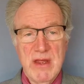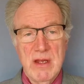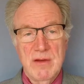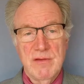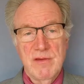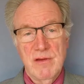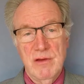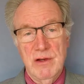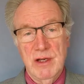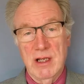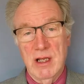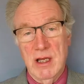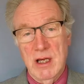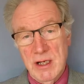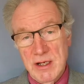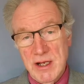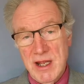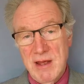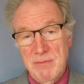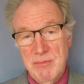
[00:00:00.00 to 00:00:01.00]
turning
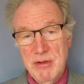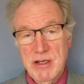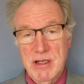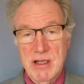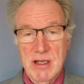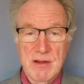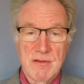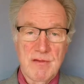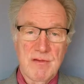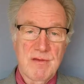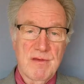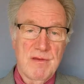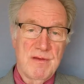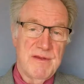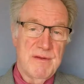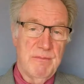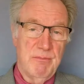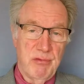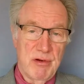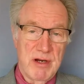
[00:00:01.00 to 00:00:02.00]
unhappy guests
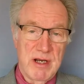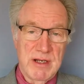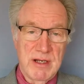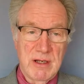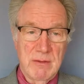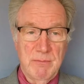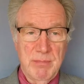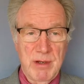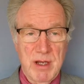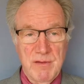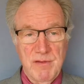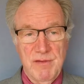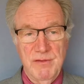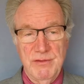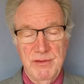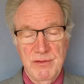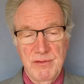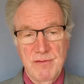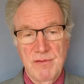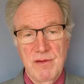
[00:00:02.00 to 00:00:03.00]
into brand
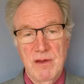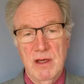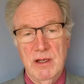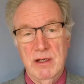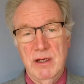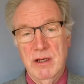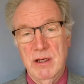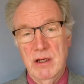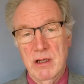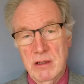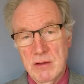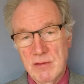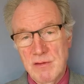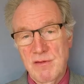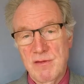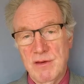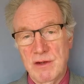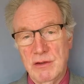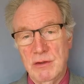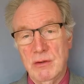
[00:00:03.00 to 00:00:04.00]
ambassadors and
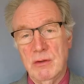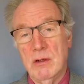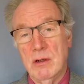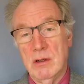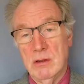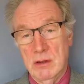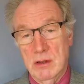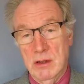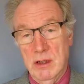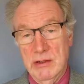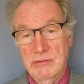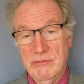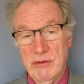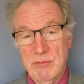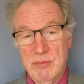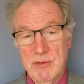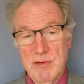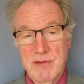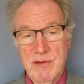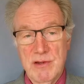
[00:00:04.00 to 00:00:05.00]
enhancing your online
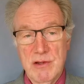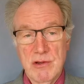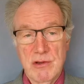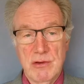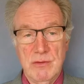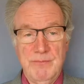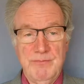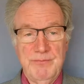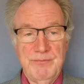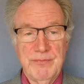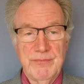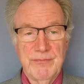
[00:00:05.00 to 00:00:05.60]
reputation.